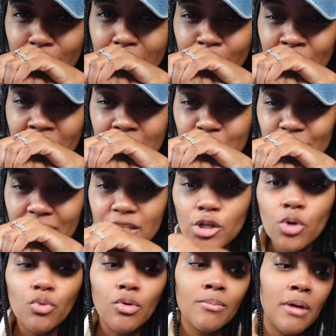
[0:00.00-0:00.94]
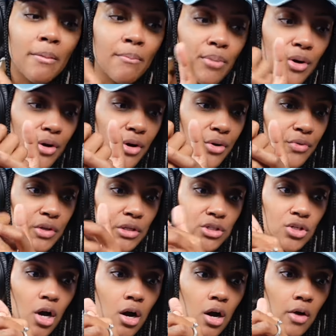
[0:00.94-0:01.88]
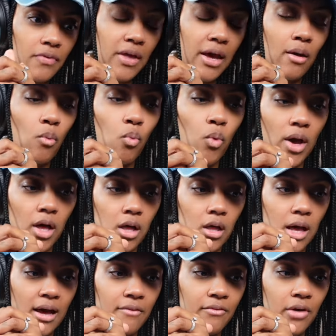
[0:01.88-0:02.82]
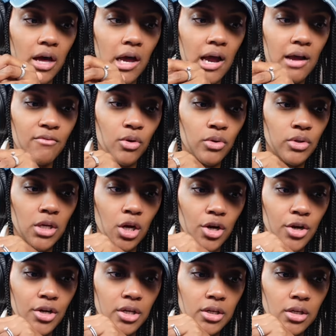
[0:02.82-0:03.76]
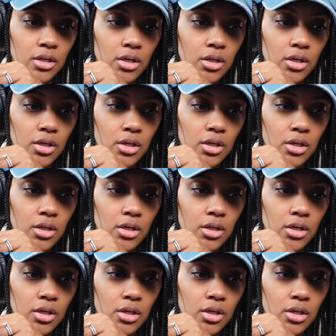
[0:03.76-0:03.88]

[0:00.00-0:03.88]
I'm not sure. I don't remember the song that well. I've only heard it.